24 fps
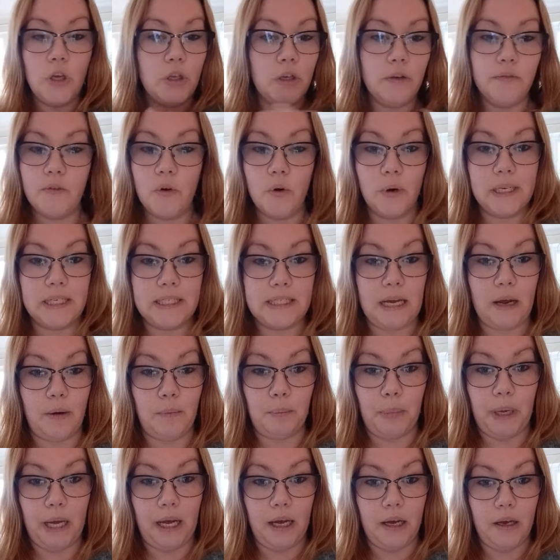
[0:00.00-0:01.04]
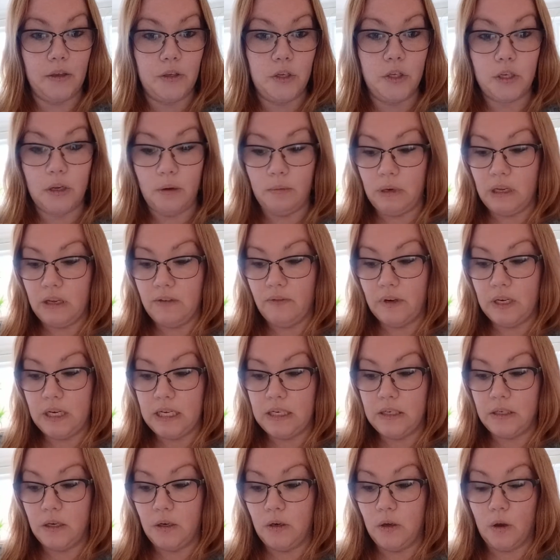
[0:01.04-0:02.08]
you've got it down pat and you don't even
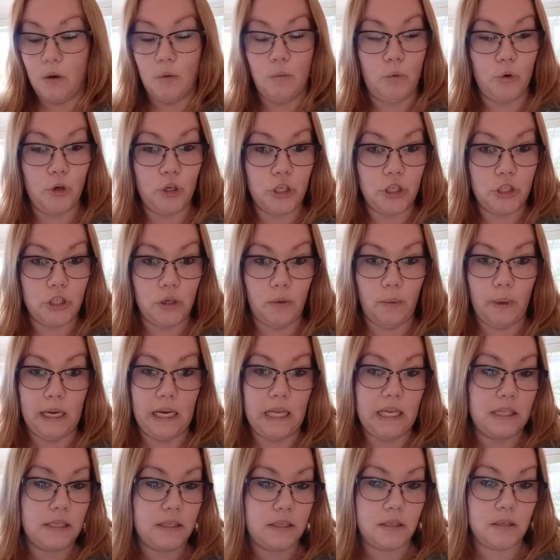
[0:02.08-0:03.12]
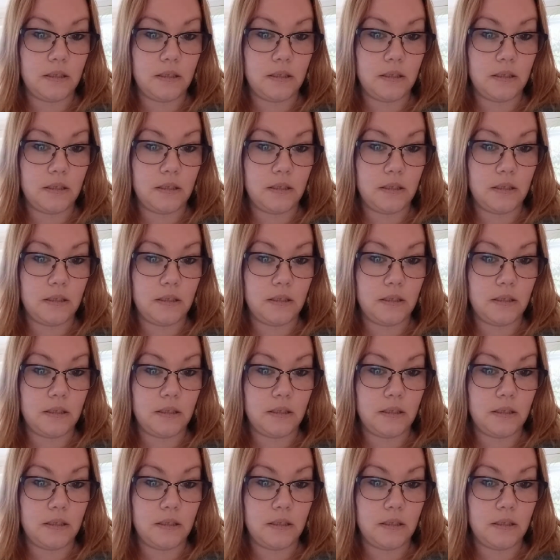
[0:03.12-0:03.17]
need to look at what you're doing.